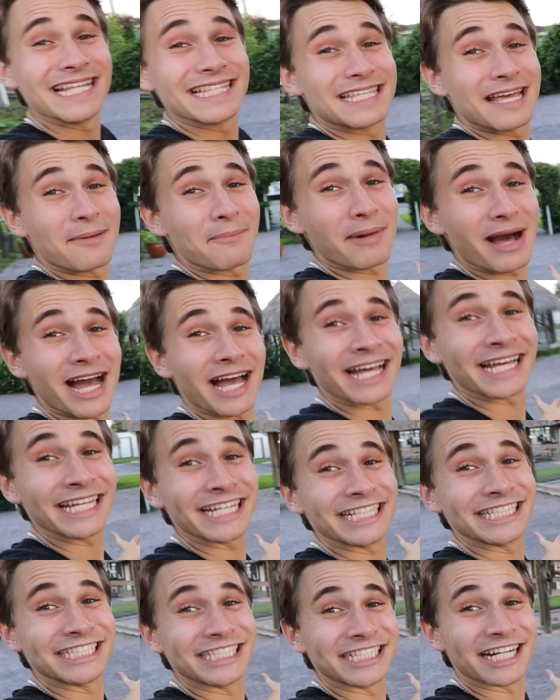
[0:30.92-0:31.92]
to my
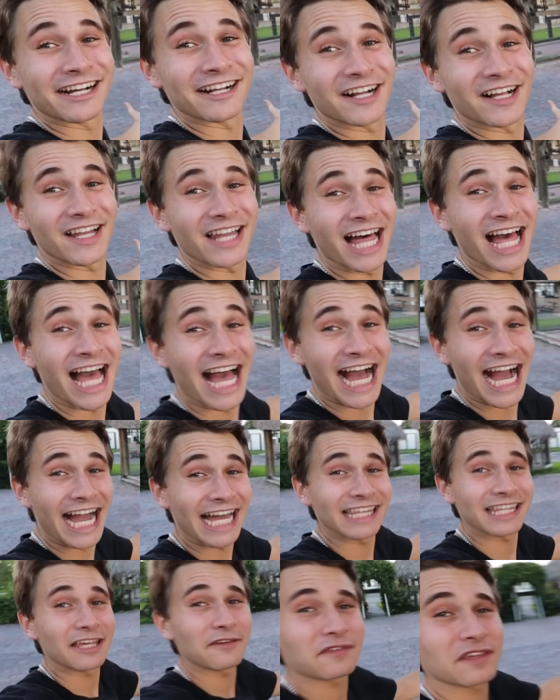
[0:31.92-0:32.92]
jungle. I
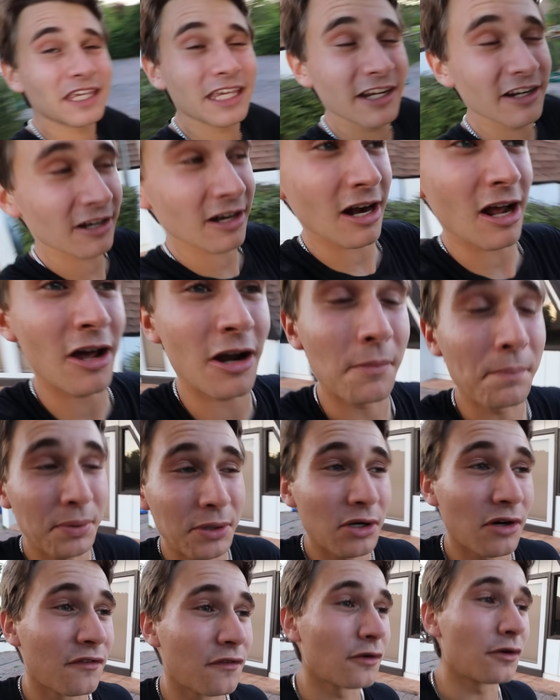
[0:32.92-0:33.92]
live here on a
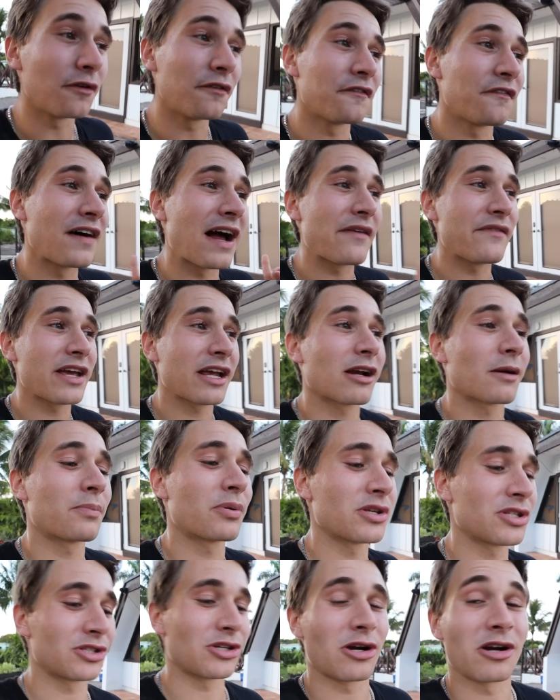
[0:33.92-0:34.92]
beautiful 5-acre
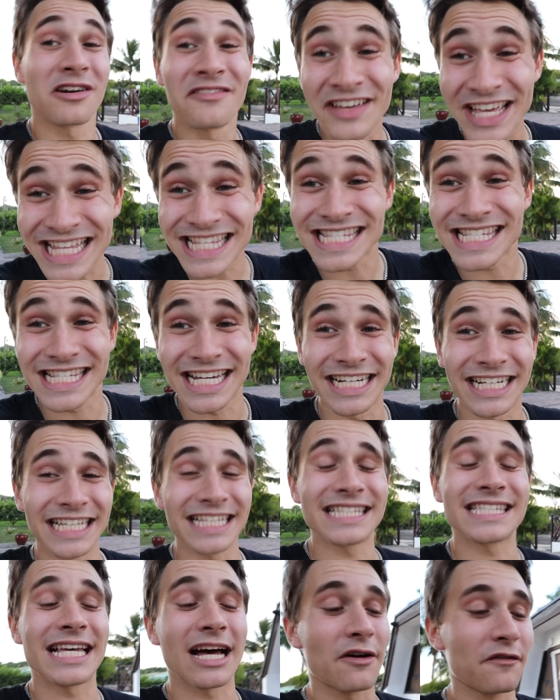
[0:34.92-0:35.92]
preserve in sunny
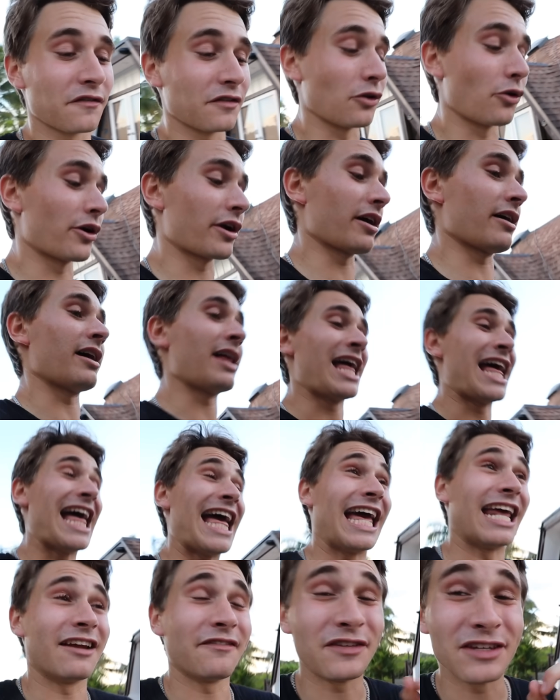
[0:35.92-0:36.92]
South Florida.
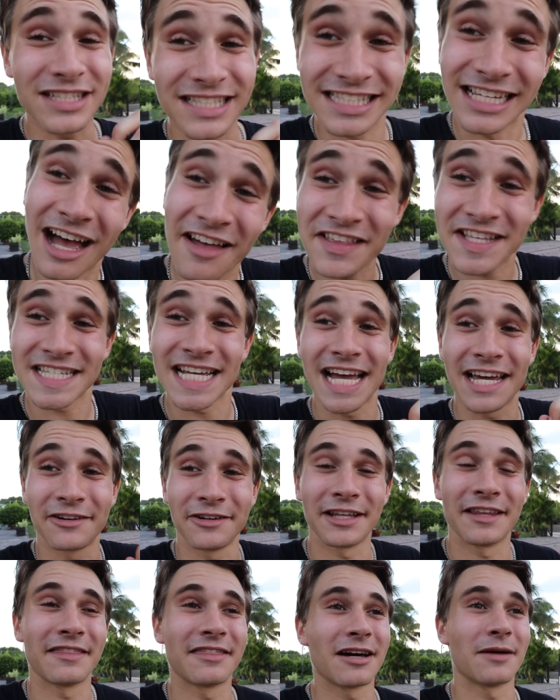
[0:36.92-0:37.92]
And if you saw the title
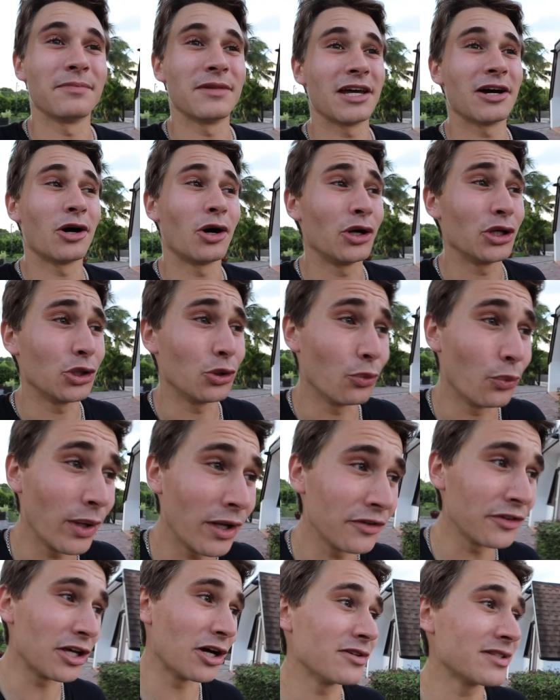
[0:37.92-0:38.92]
and thumbnail, you
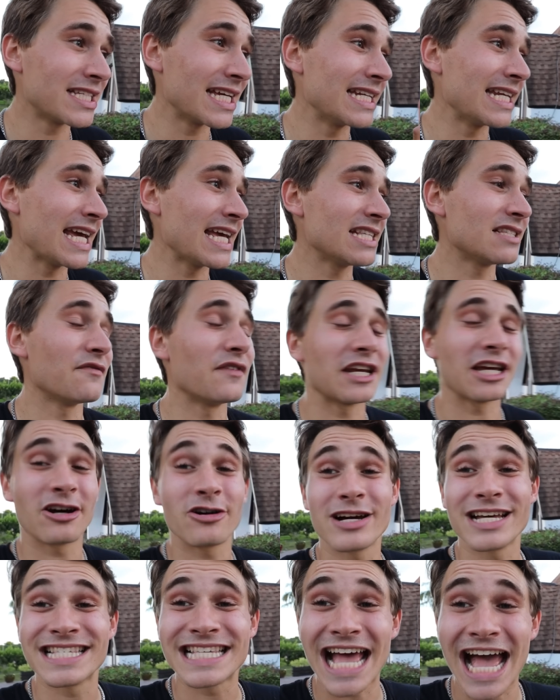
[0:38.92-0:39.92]
will know today's video
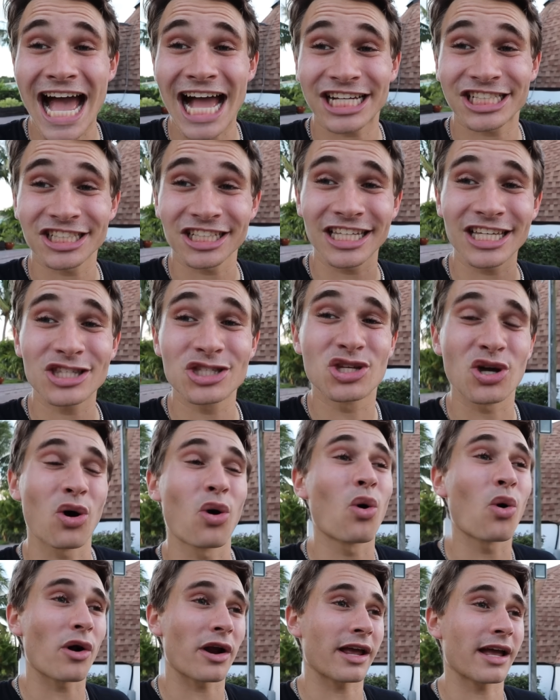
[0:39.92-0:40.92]
is actually
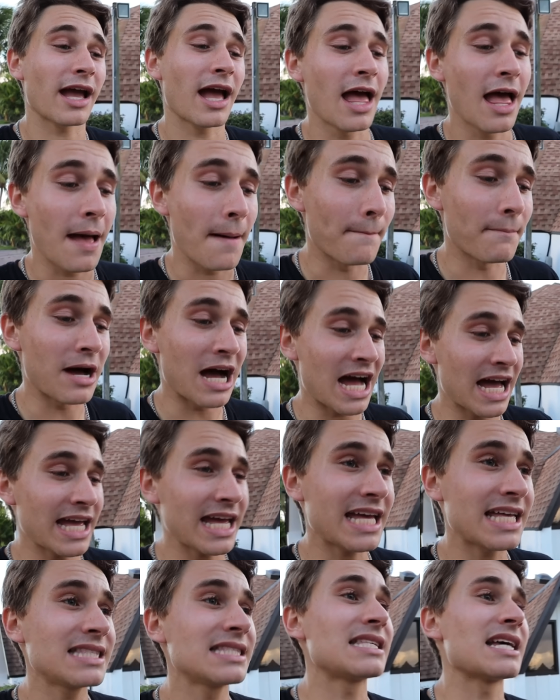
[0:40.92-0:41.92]
touring my
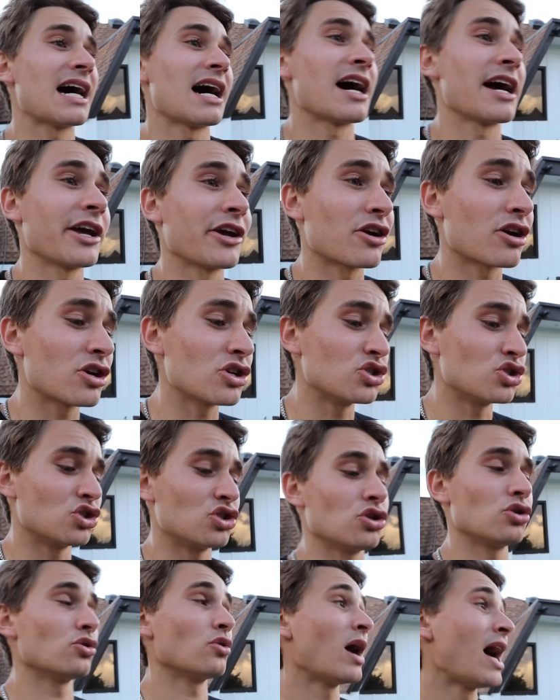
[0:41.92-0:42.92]
entire
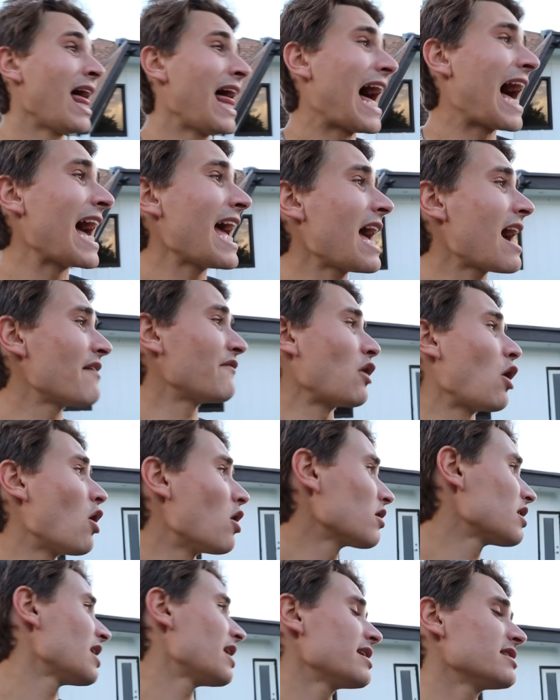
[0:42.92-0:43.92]
zoo. I have all
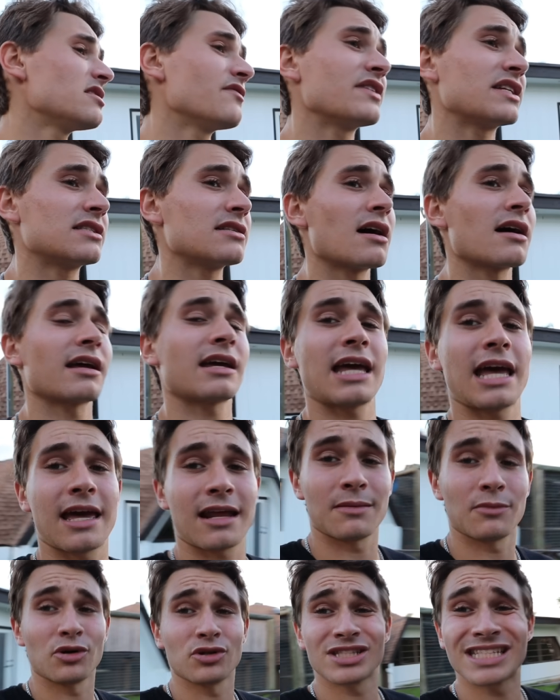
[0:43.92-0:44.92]
kinds of exotic
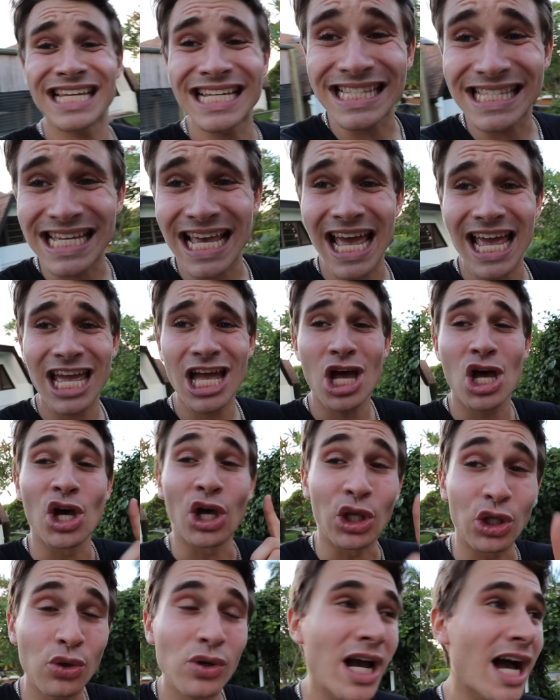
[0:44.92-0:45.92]
animals. Today,
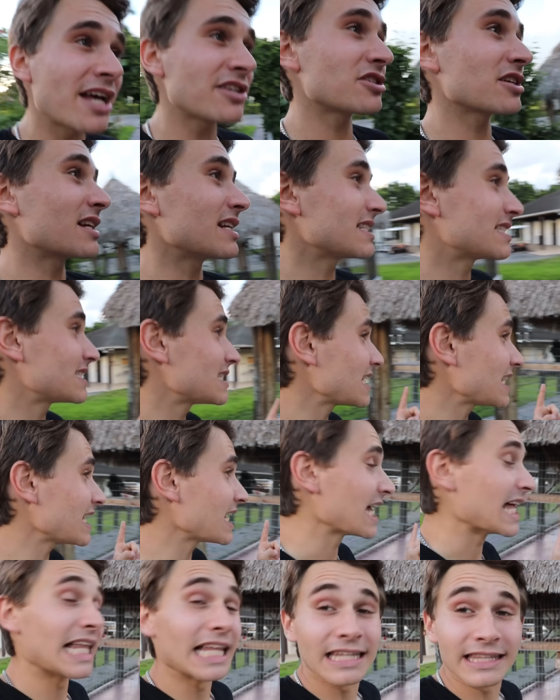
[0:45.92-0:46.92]
you guys are gonna see
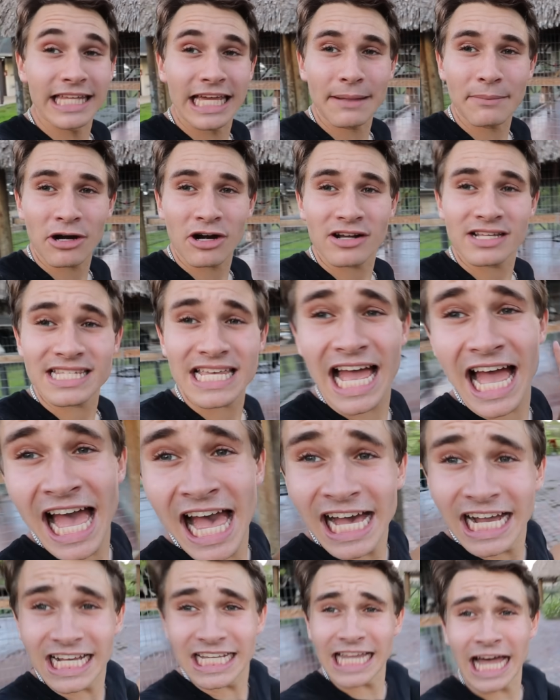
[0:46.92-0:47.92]
lemurs,
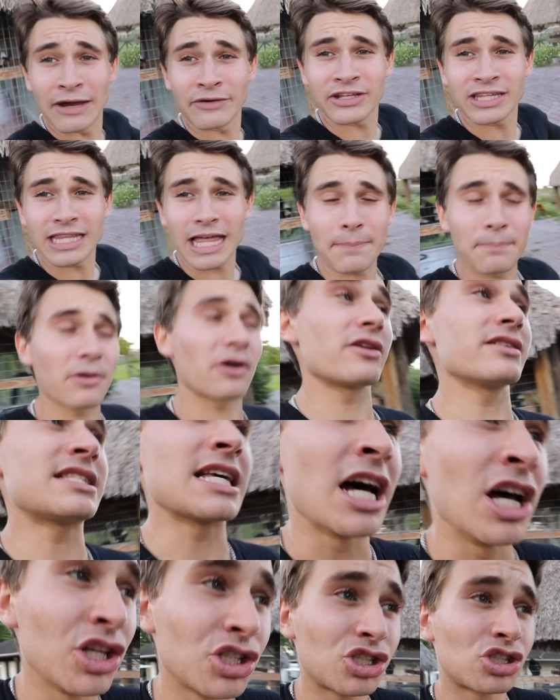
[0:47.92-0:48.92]
clouded leopards,
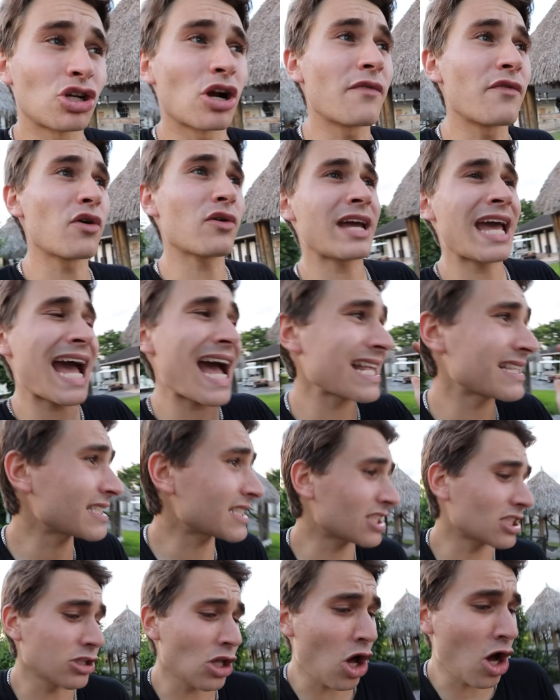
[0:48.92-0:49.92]
serval cats,
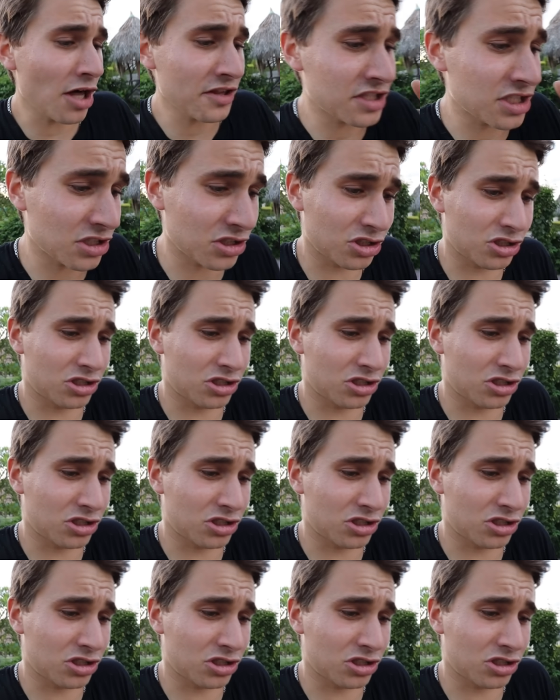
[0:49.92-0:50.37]
sloths,